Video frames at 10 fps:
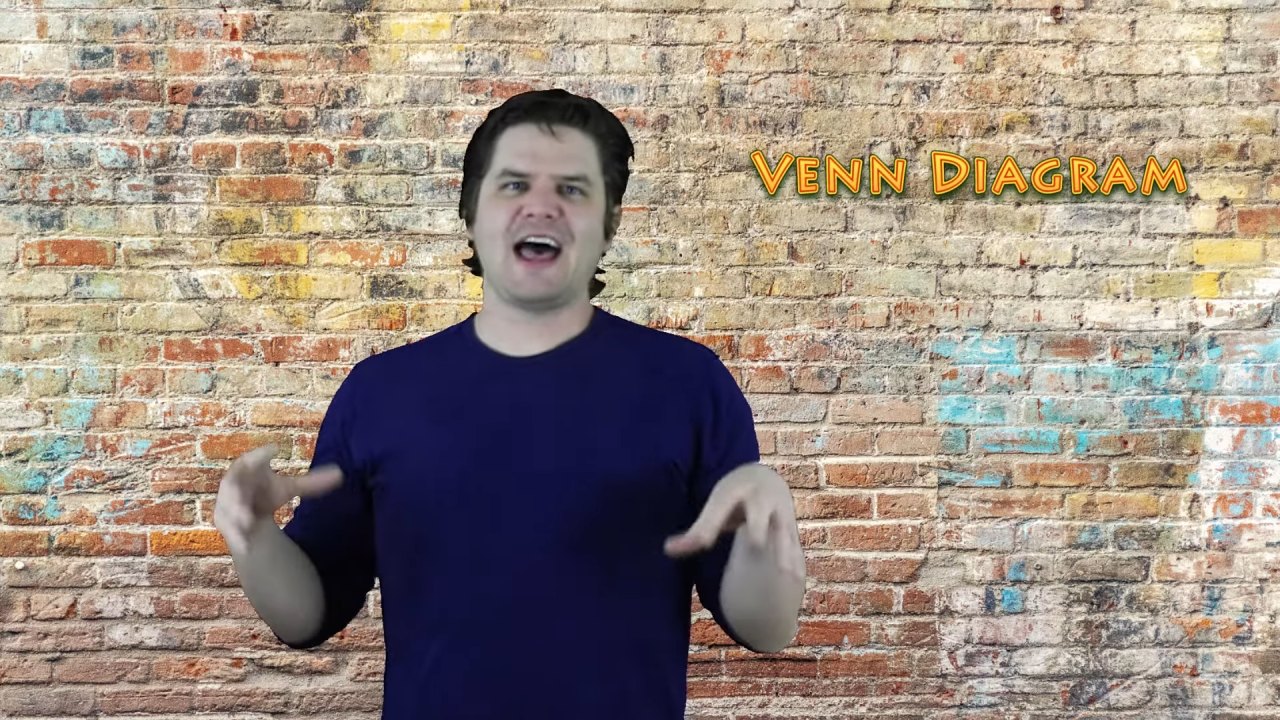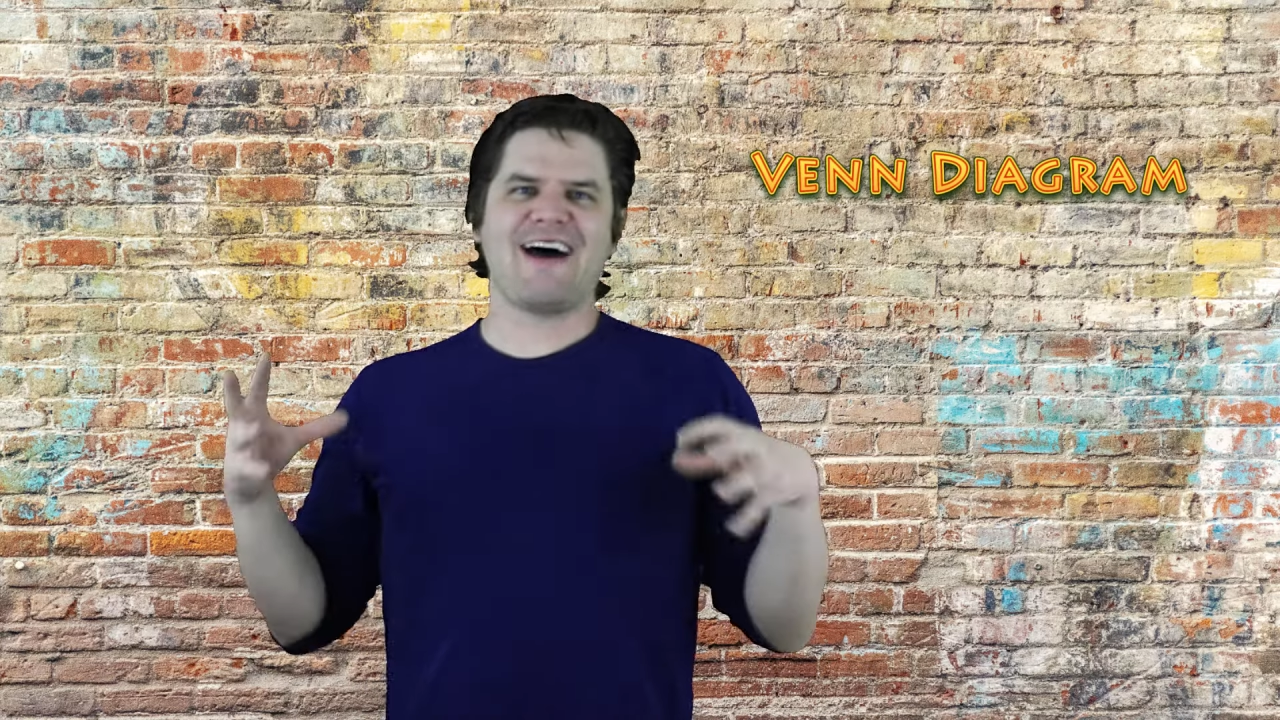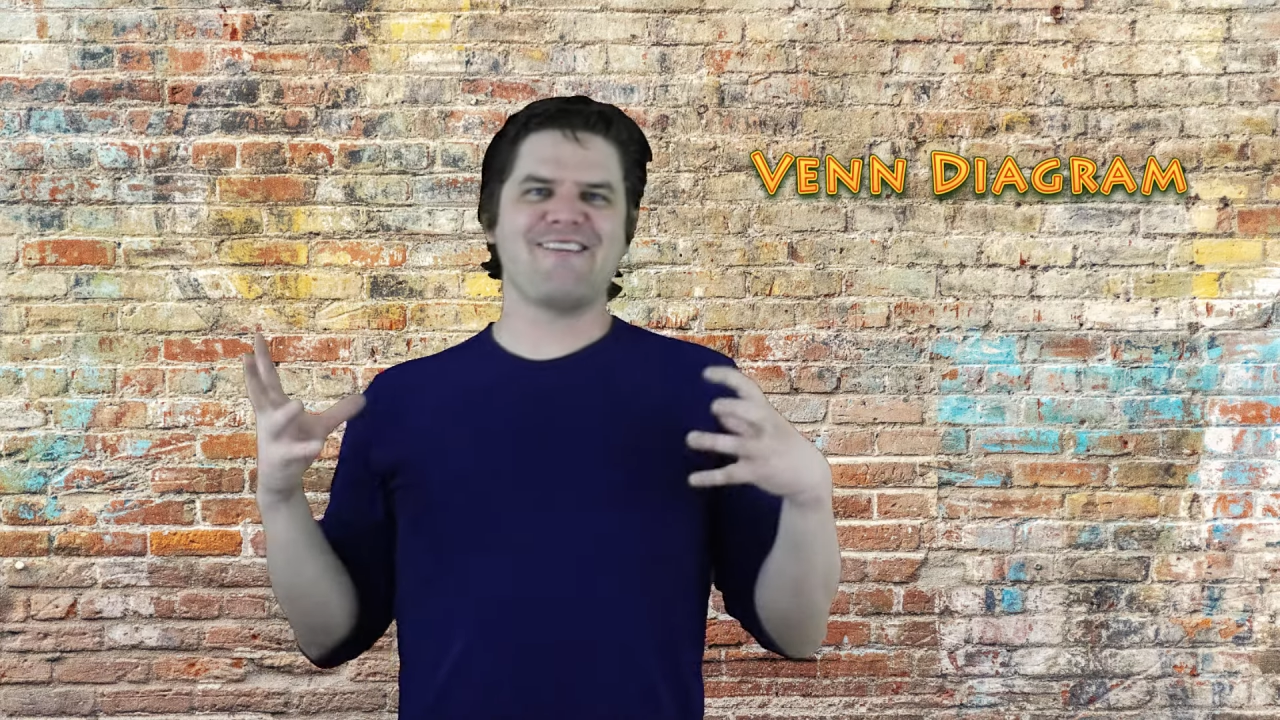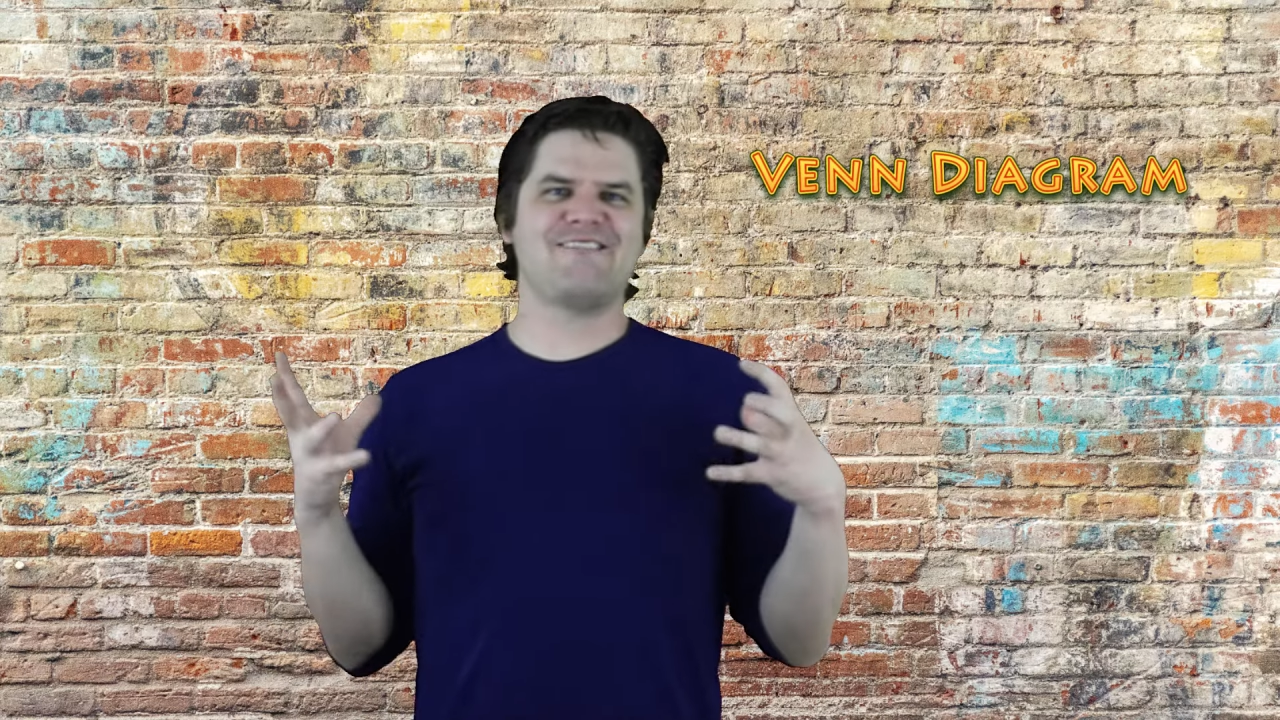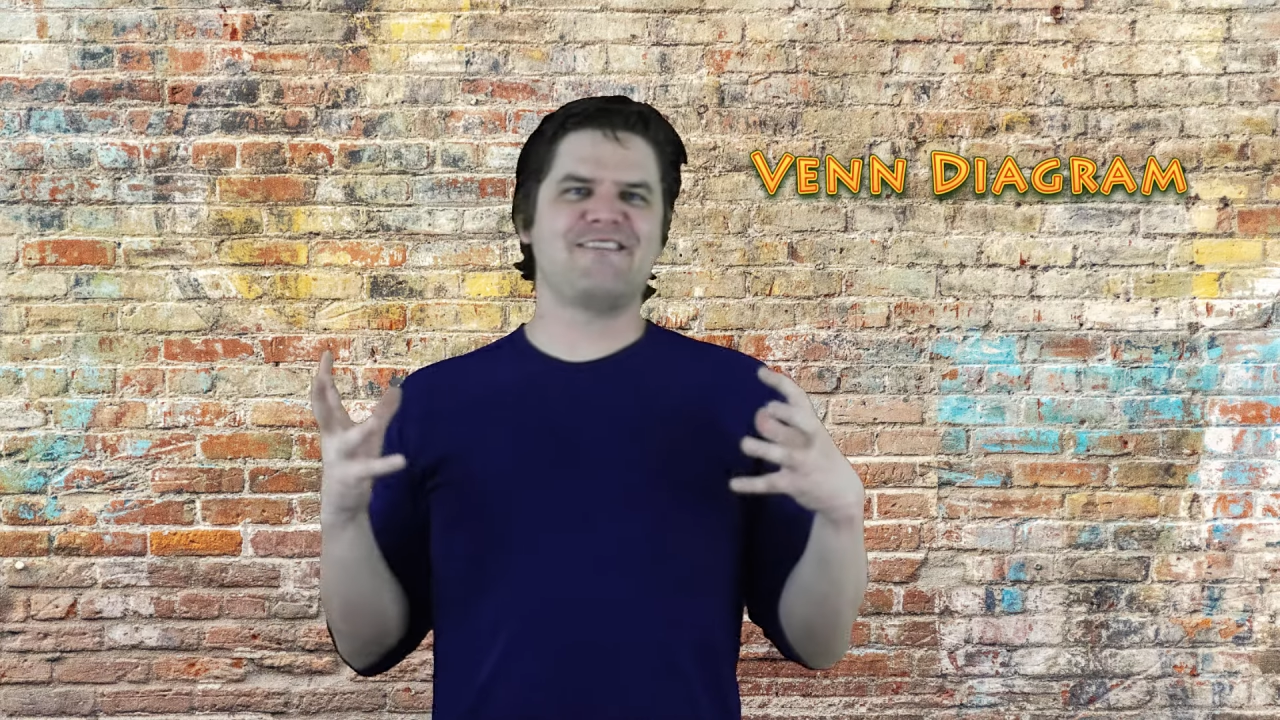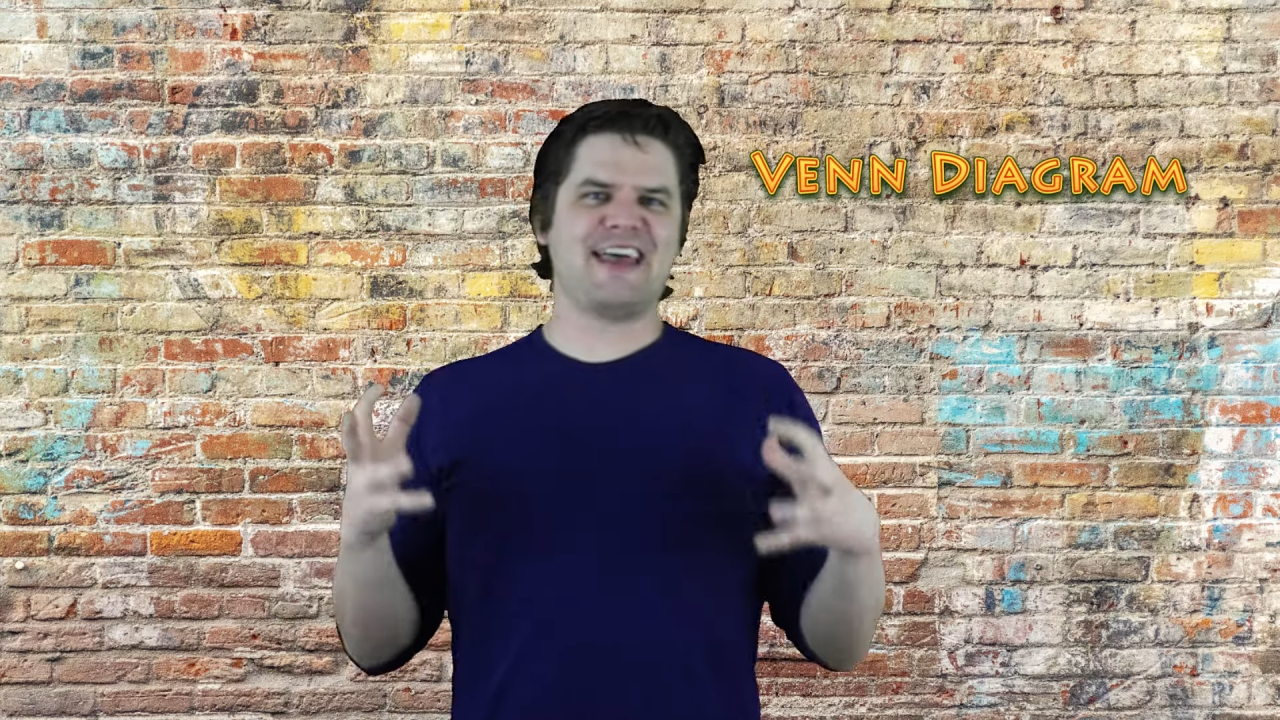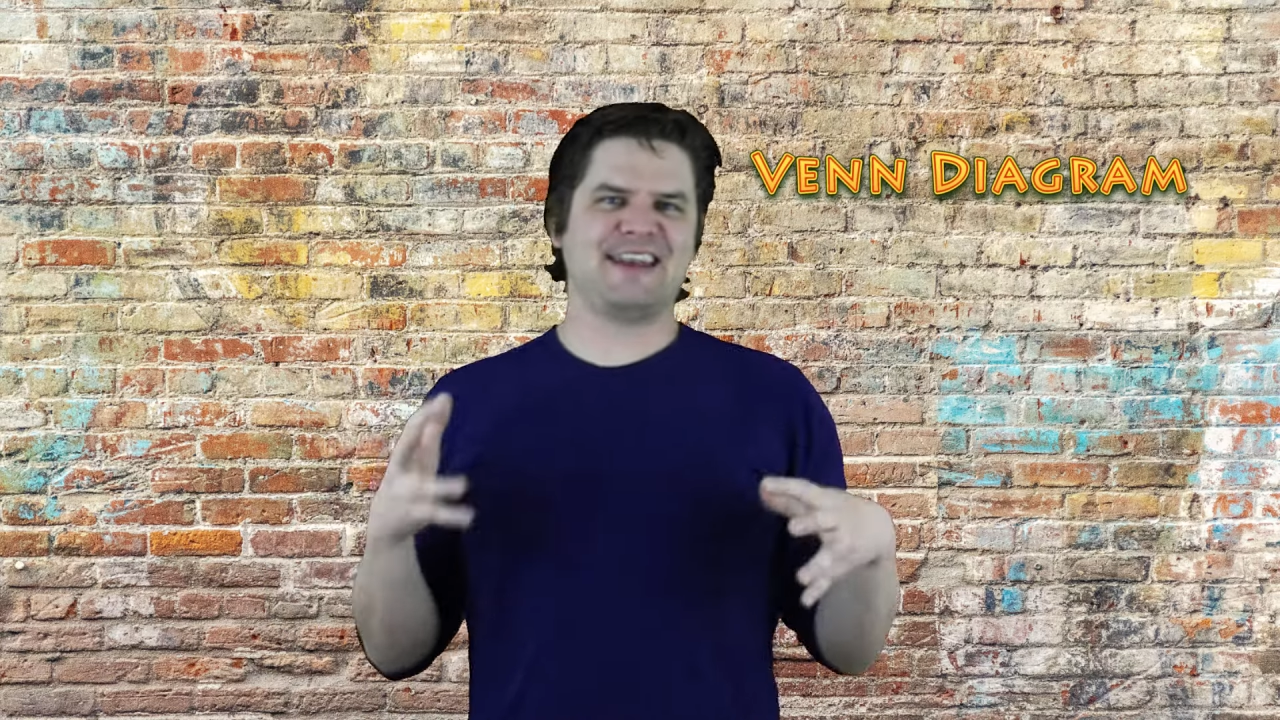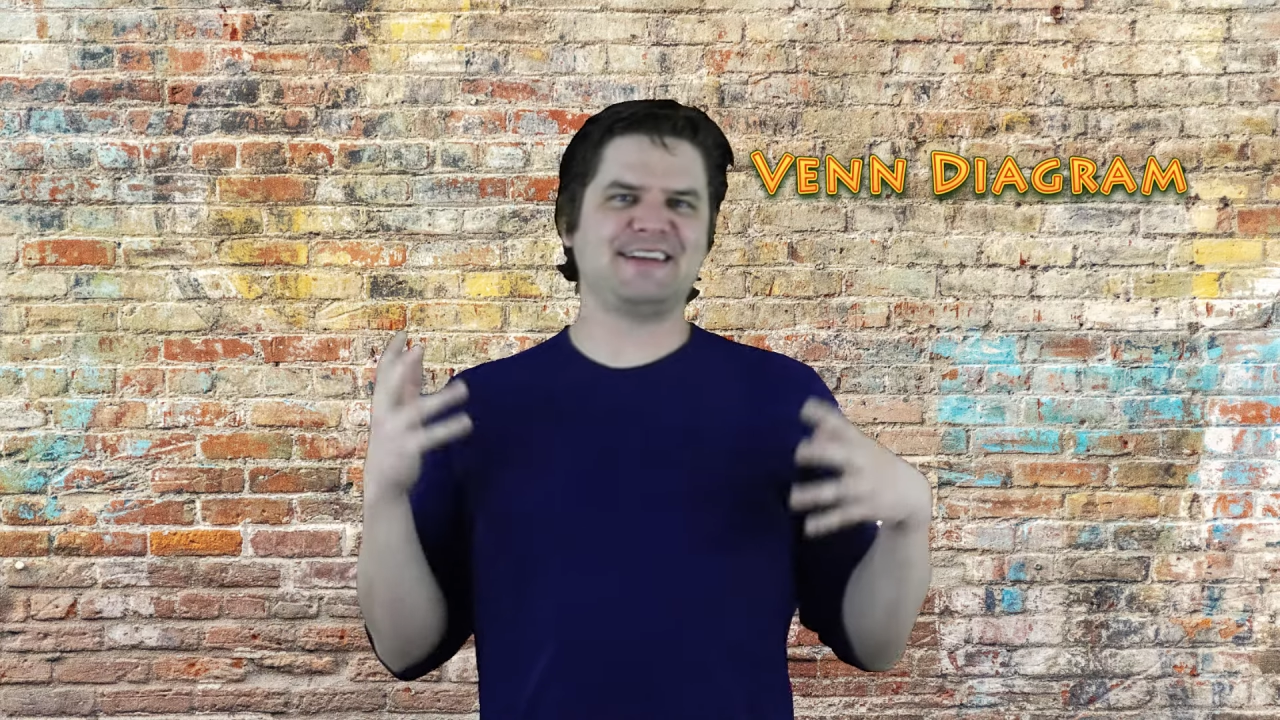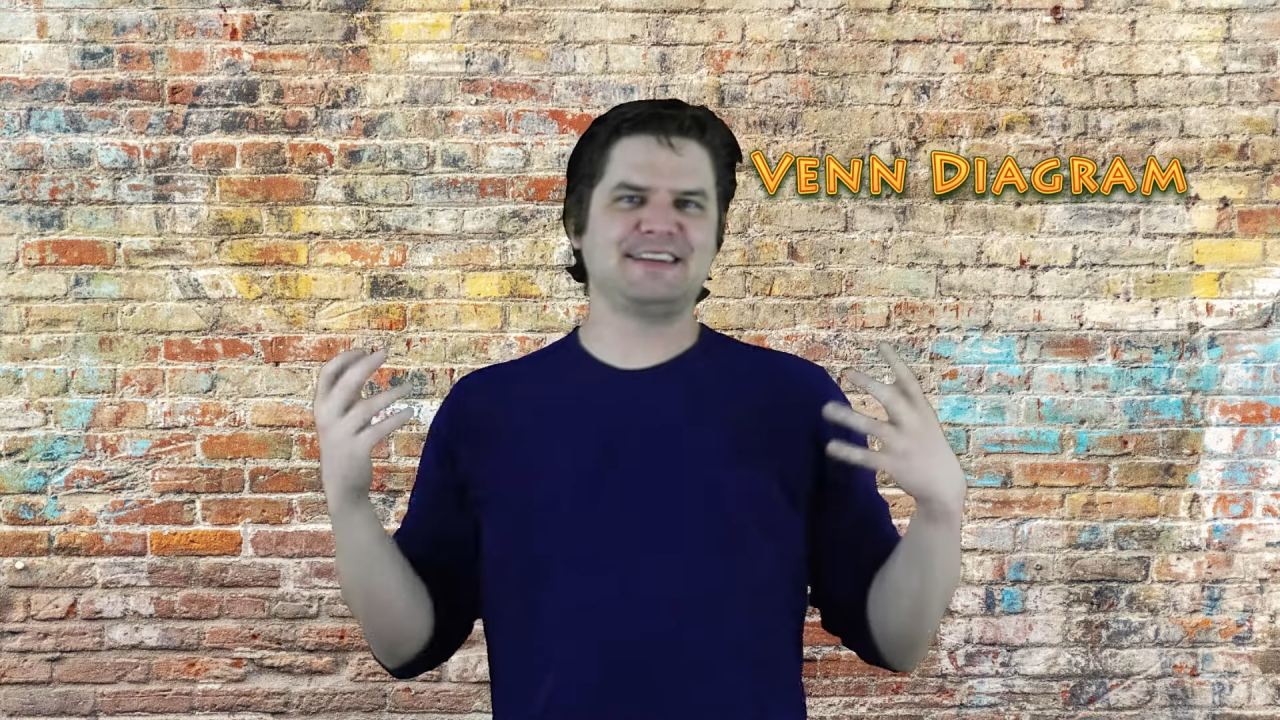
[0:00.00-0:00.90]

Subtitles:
a Venn